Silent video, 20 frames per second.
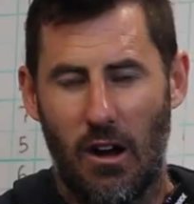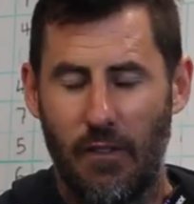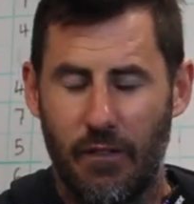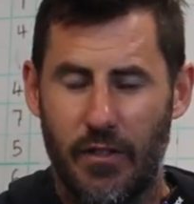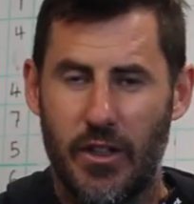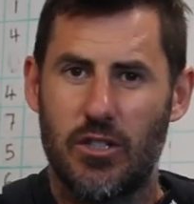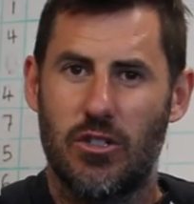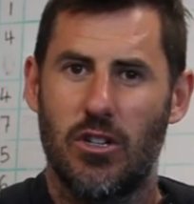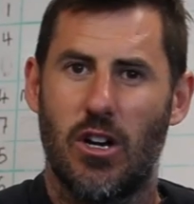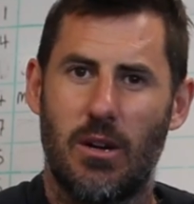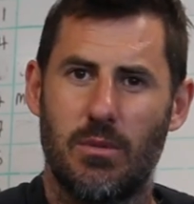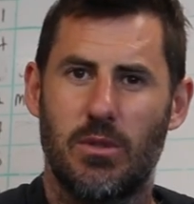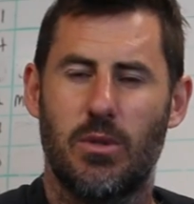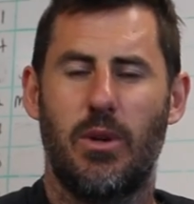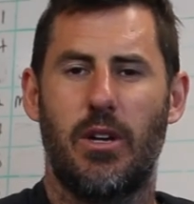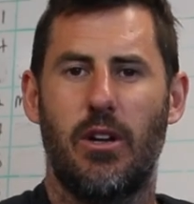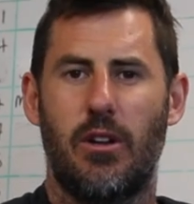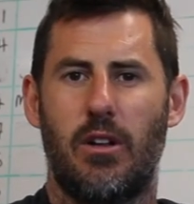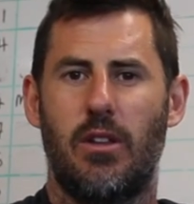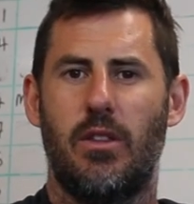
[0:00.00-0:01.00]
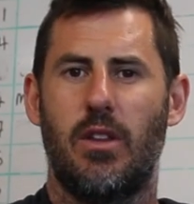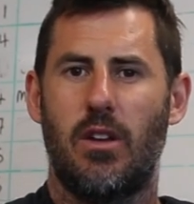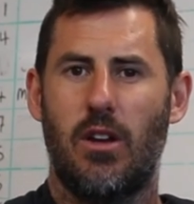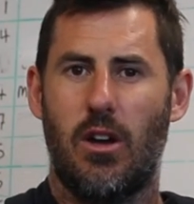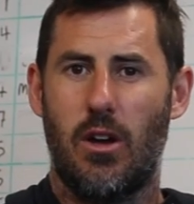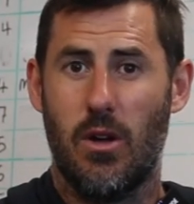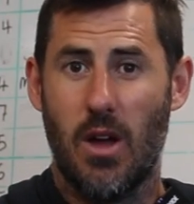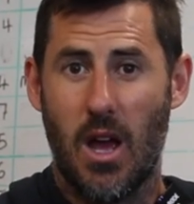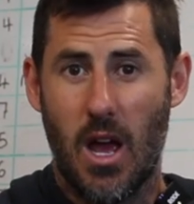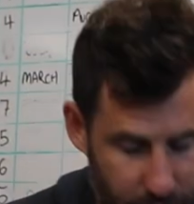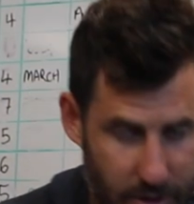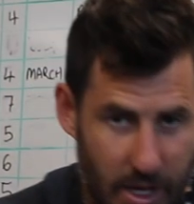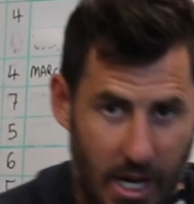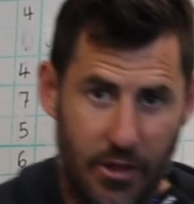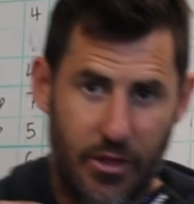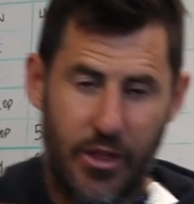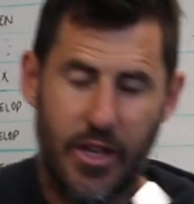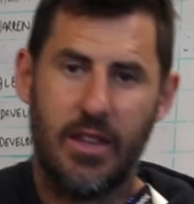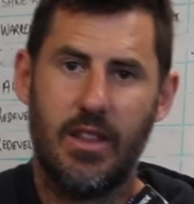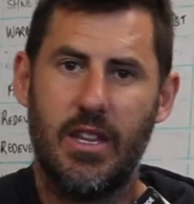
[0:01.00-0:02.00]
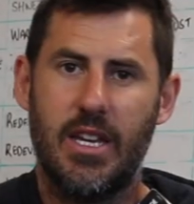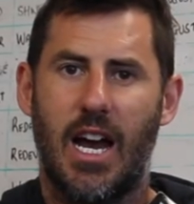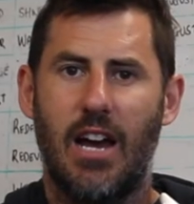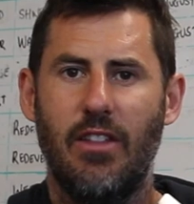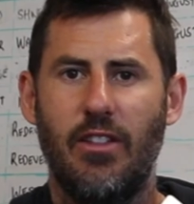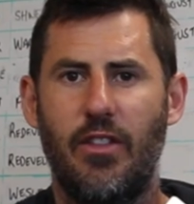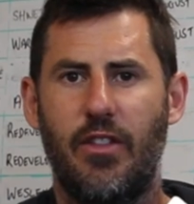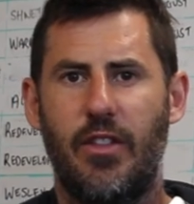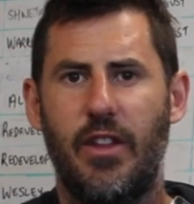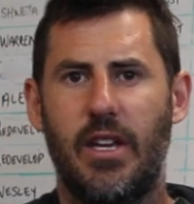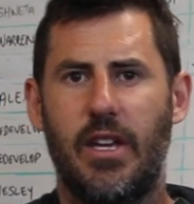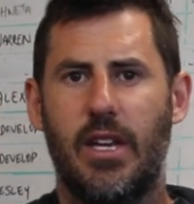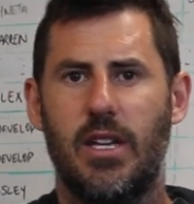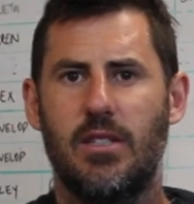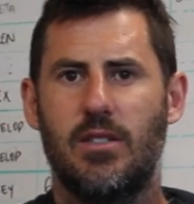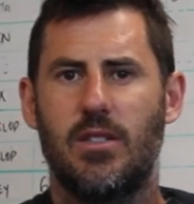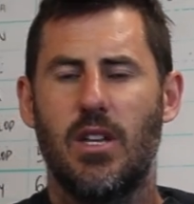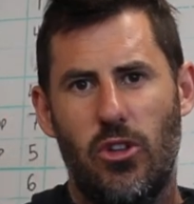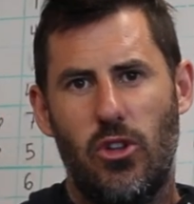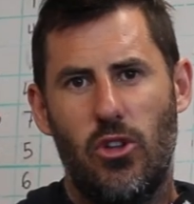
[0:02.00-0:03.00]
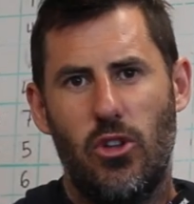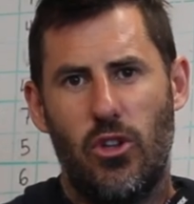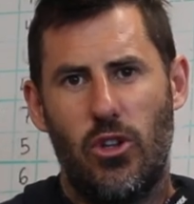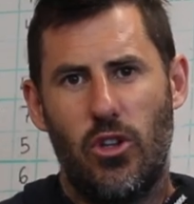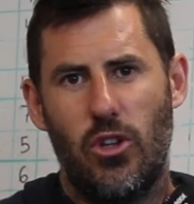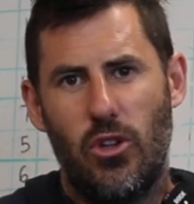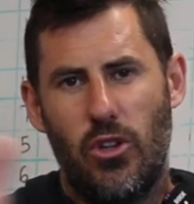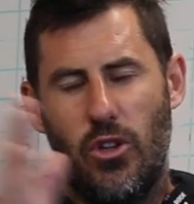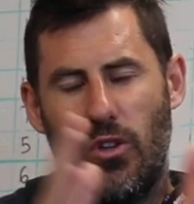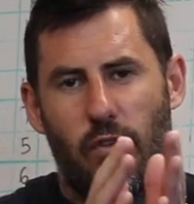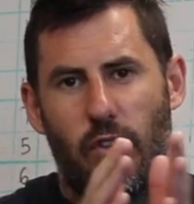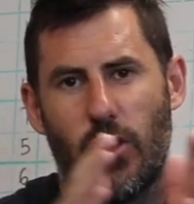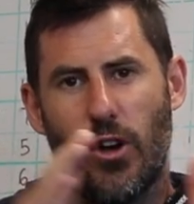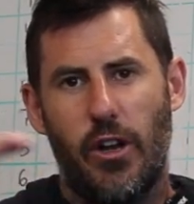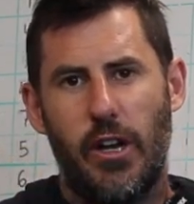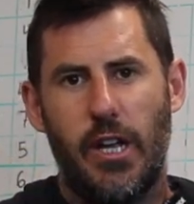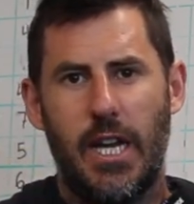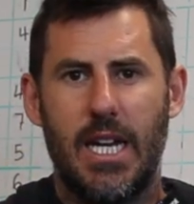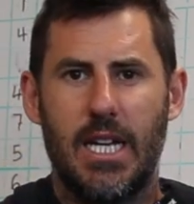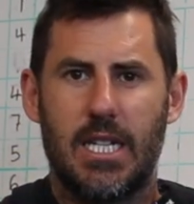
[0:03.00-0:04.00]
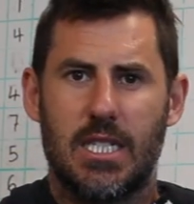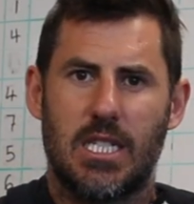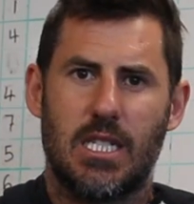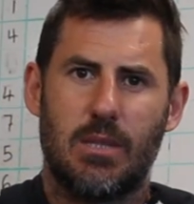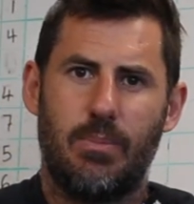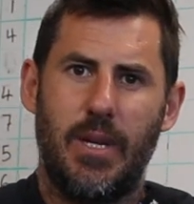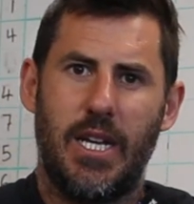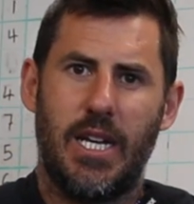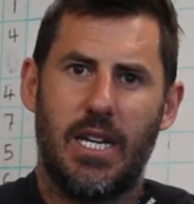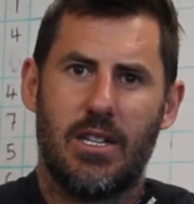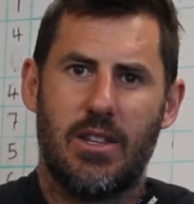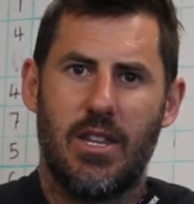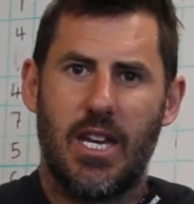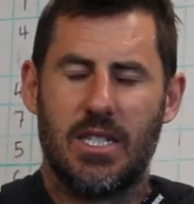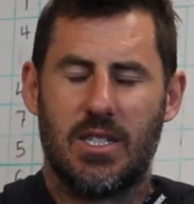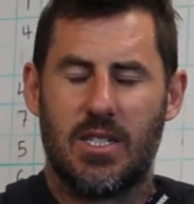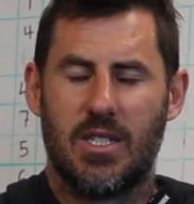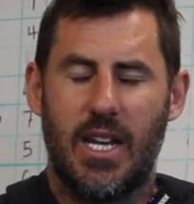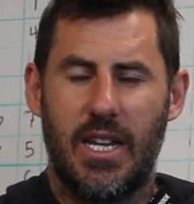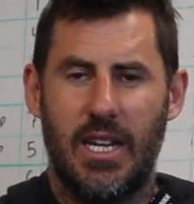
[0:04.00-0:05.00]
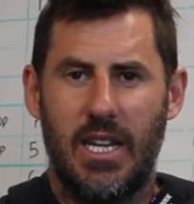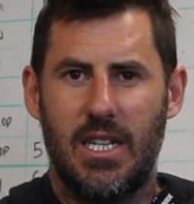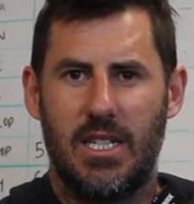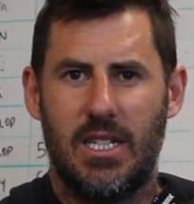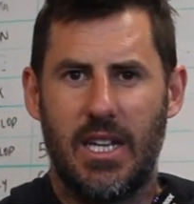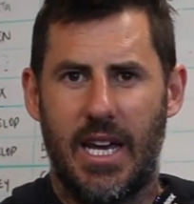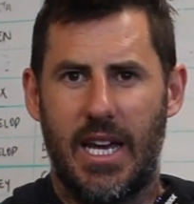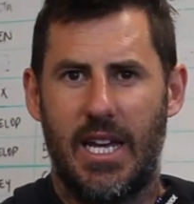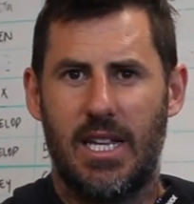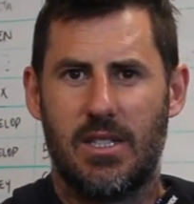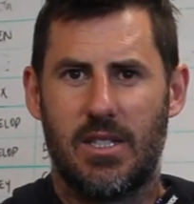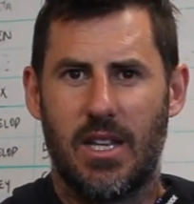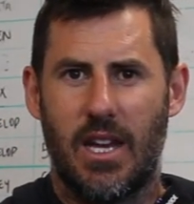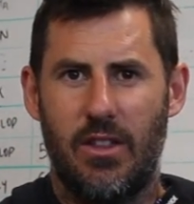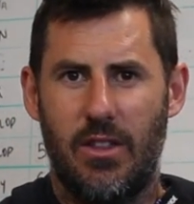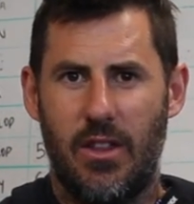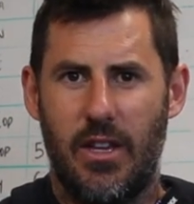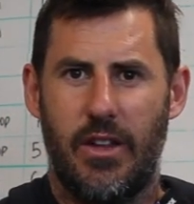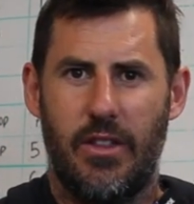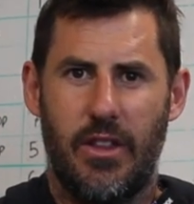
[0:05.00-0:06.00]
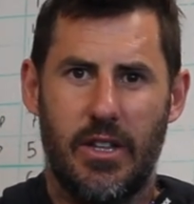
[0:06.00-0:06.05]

of the jobs we've got on the go. I think the other thing is you've got to expect that sunny days are there.